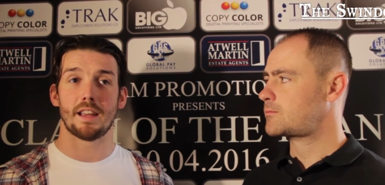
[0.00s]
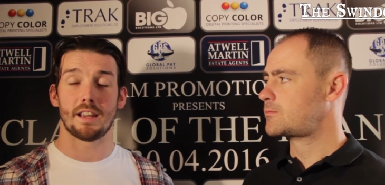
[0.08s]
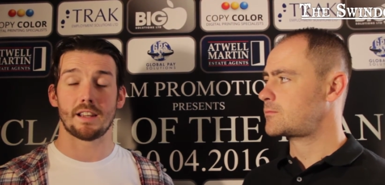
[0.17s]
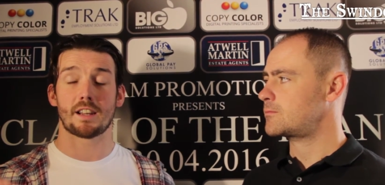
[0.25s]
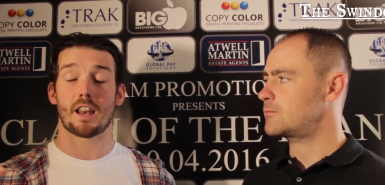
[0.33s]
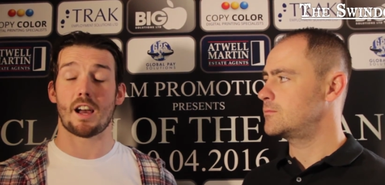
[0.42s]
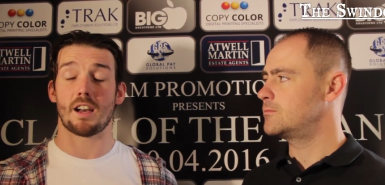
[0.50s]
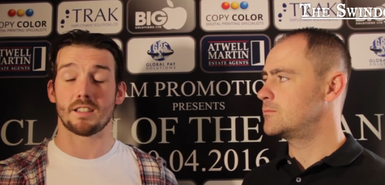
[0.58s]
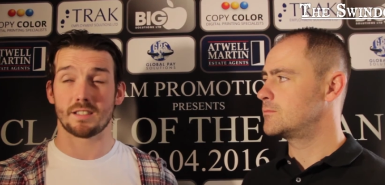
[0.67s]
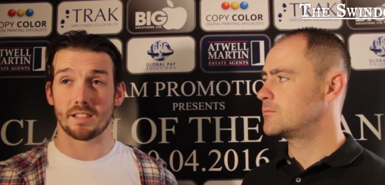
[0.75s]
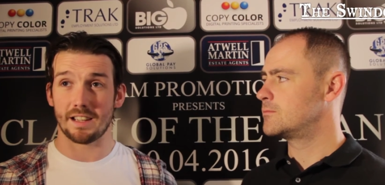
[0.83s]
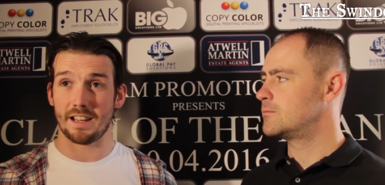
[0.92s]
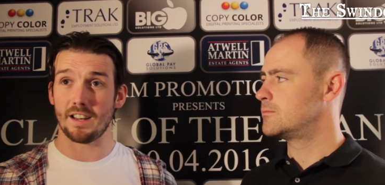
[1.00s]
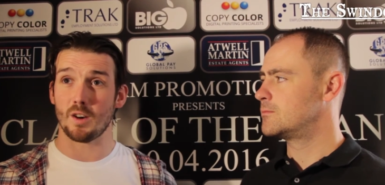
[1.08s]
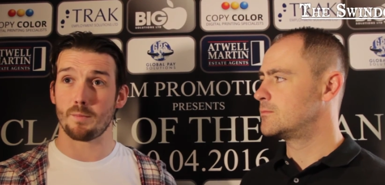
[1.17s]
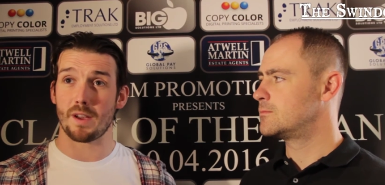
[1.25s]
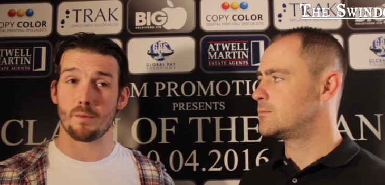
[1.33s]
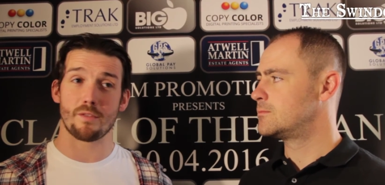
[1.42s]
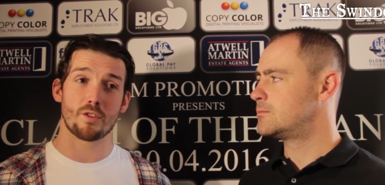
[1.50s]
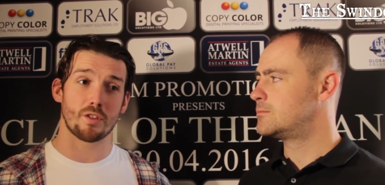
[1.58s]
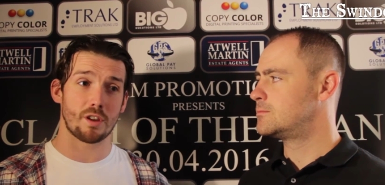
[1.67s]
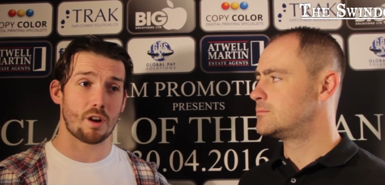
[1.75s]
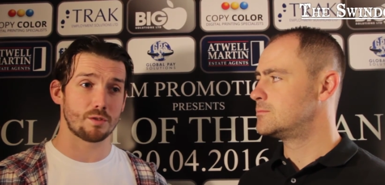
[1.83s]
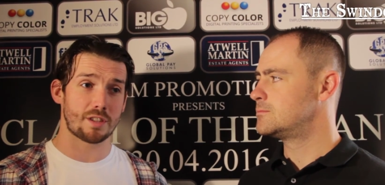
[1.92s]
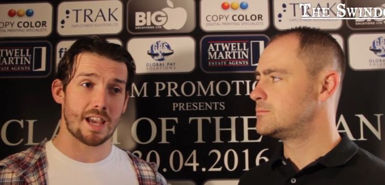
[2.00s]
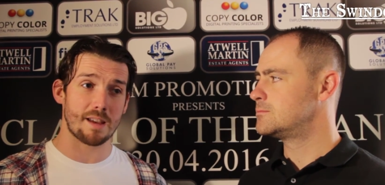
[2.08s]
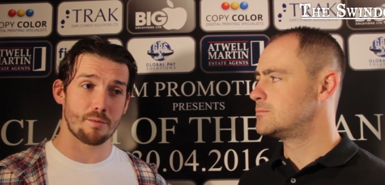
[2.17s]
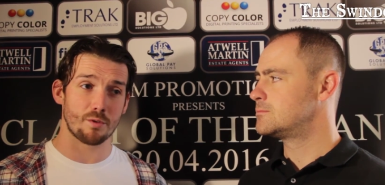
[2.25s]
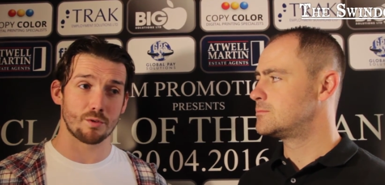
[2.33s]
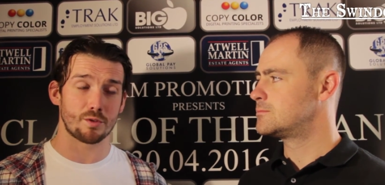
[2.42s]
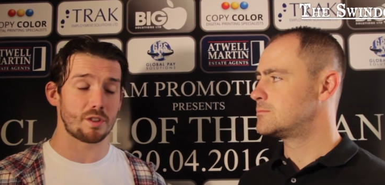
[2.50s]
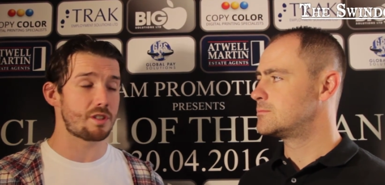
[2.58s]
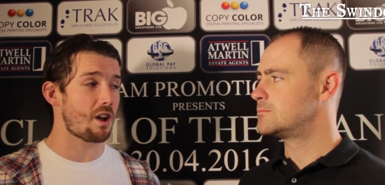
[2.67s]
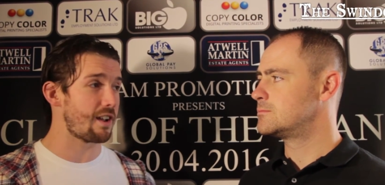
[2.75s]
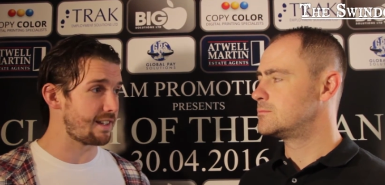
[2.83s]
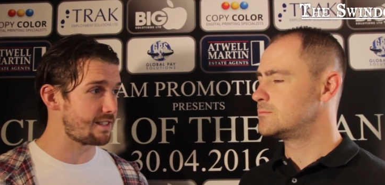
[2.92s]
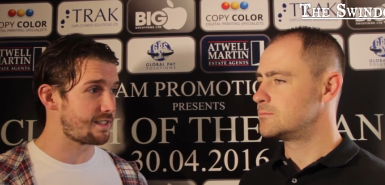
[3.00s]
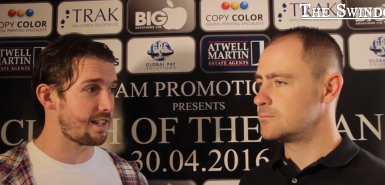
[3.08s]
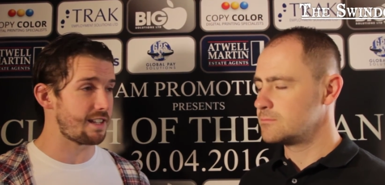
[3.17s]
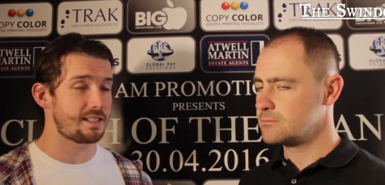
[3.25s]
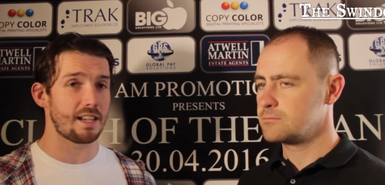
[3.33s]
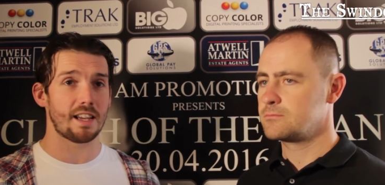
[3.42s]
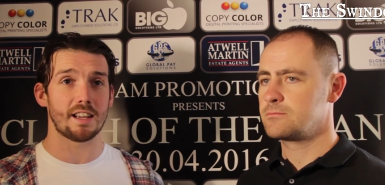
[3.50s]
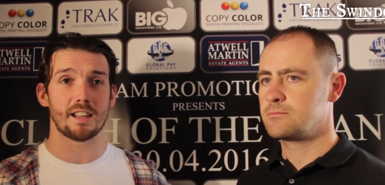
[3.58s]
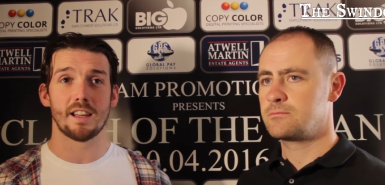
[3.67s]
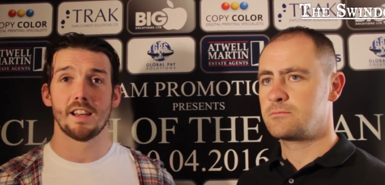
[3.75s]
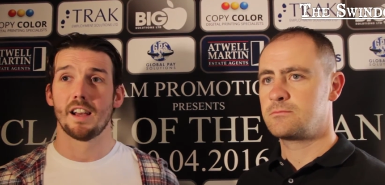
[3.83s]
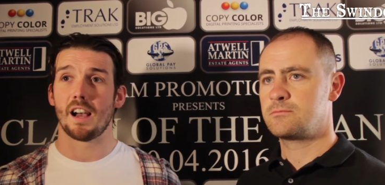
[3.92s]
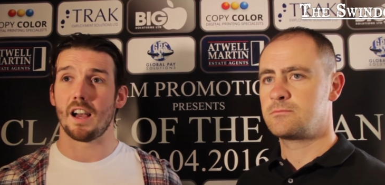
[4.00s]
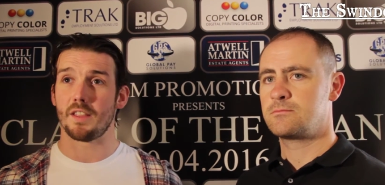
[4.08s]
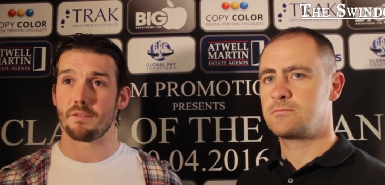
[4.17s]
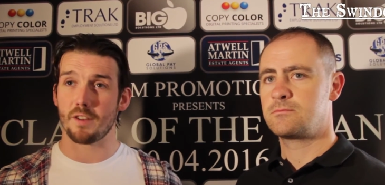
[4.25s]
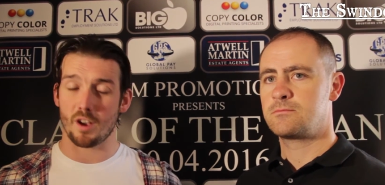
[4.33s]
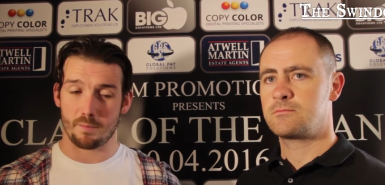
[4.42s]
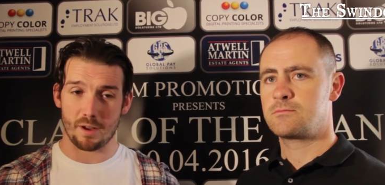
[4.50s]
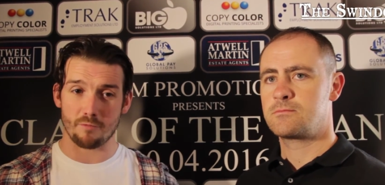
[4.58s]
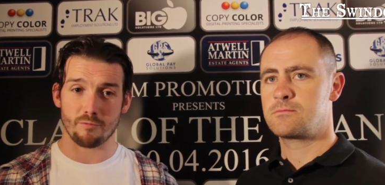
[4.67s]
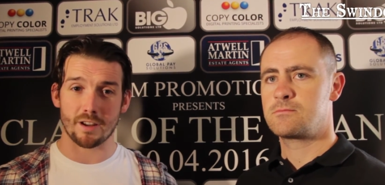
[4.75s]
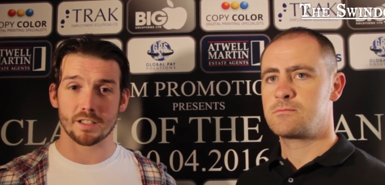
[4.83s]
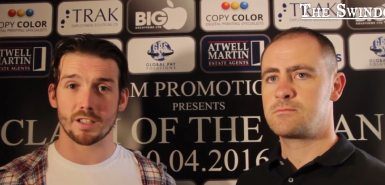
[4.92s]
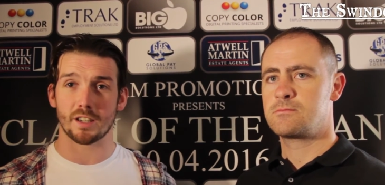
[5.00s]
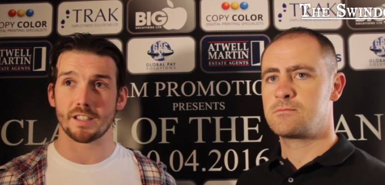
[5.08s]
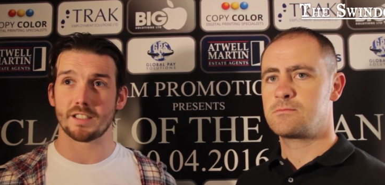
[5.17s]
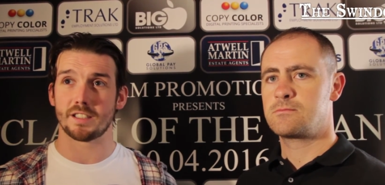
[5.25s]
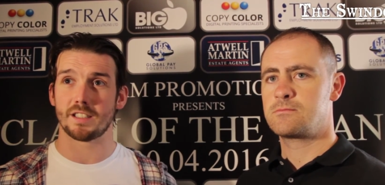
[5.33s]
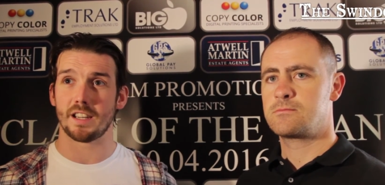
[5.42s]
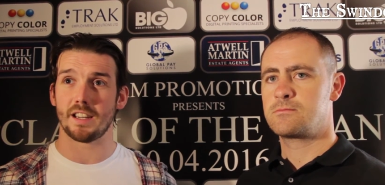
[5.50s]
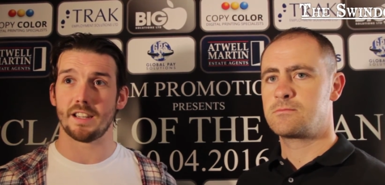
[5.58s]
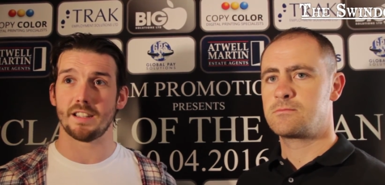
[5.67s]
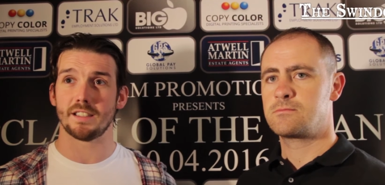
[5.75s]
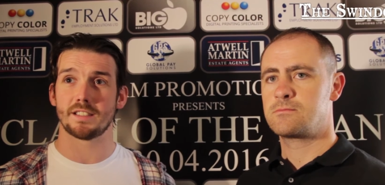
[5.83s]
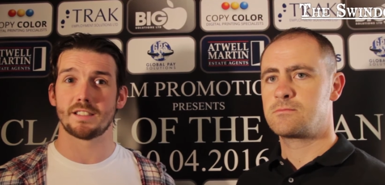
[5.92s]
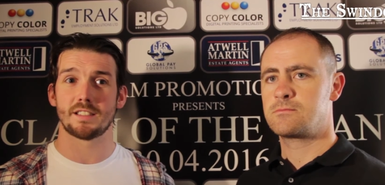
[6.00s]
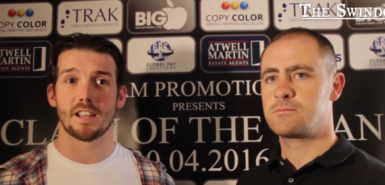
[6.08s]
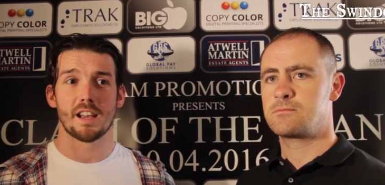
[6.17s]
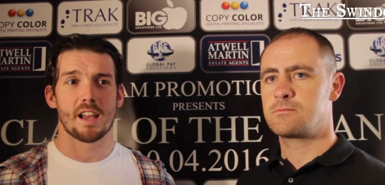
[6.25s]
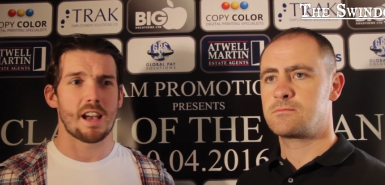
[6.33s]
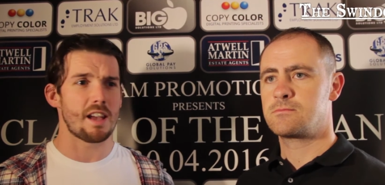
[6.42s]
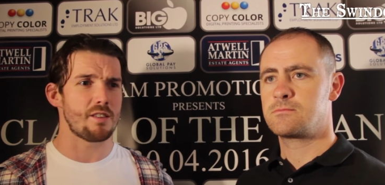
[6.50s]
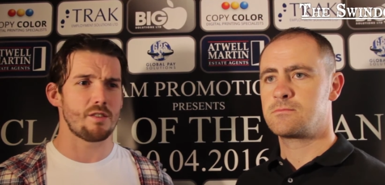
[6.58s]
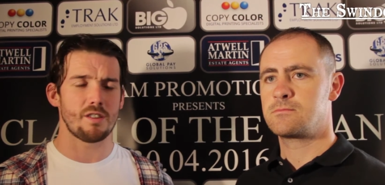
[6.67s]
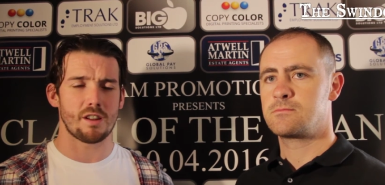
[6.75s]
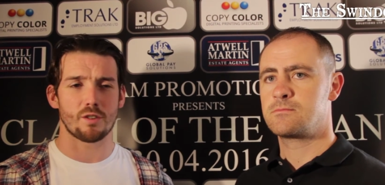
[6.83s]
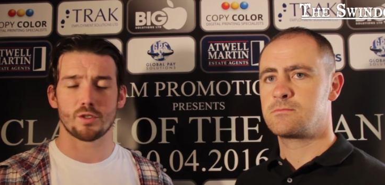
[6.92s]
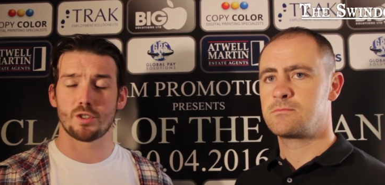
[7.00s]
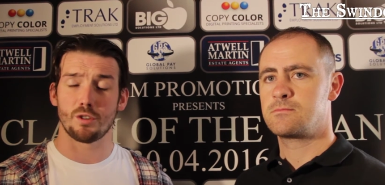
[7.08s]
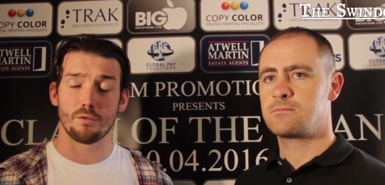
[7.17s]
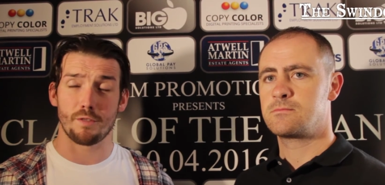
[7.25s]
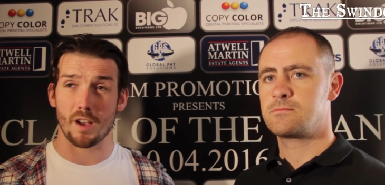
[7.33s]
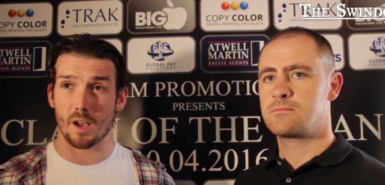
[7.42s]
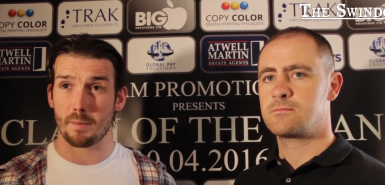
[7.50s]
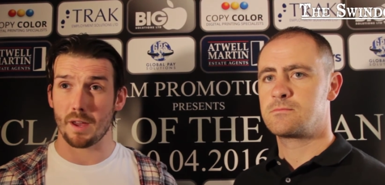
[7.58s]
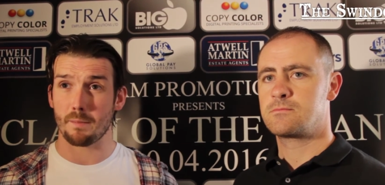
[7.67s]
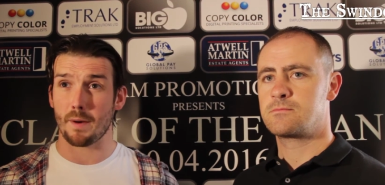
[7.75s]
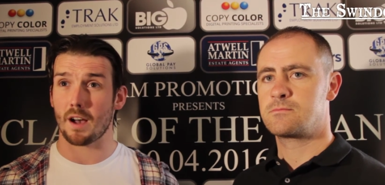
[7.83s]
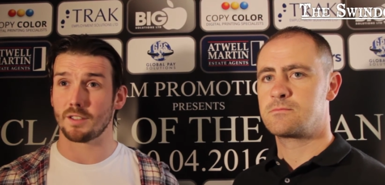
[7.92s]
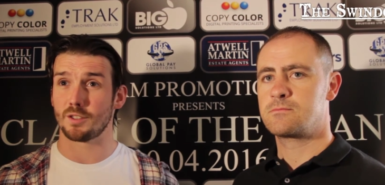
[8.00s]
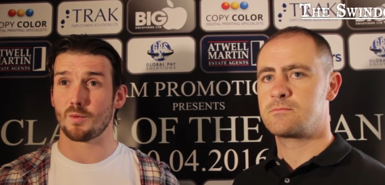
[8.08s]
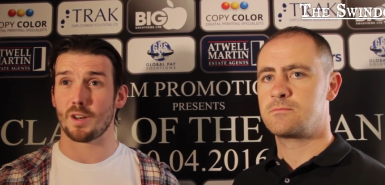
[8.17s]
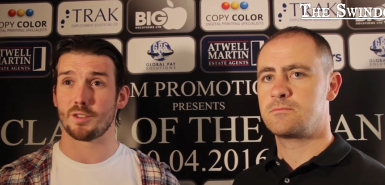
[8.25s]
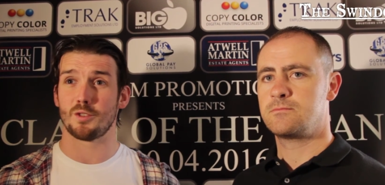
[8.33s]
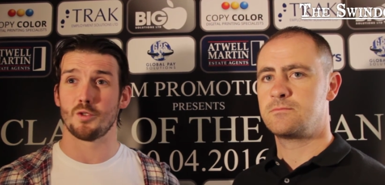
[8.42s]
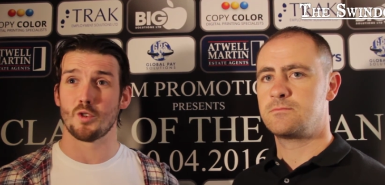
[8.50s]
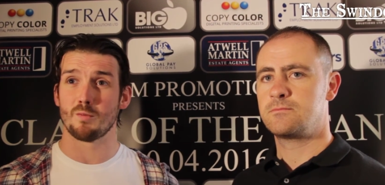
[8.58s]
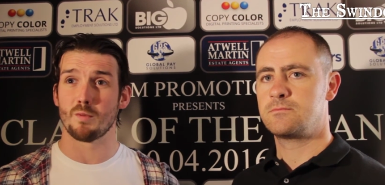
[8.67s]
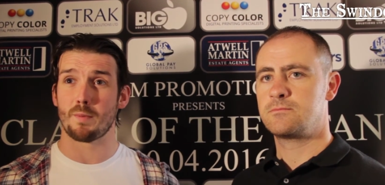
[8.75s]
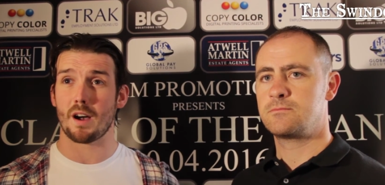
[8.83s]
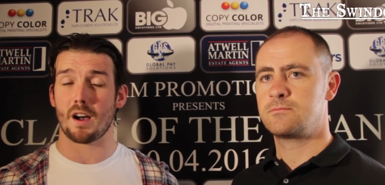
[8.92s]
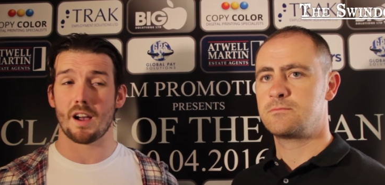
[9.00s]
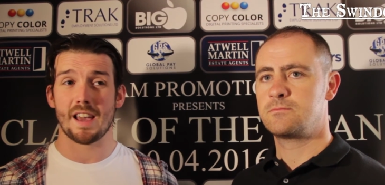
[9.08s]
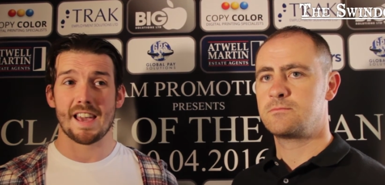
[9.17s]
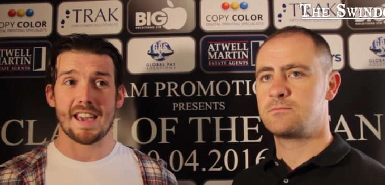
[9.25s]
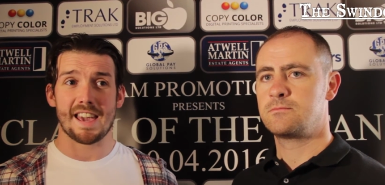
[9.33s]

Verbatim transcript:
Speaker 1: in class in a little bit. We've got the whole tables with the dining seating, uh, the VIP ringside seats. You know, you've got two VIP bars as well as a normal bar.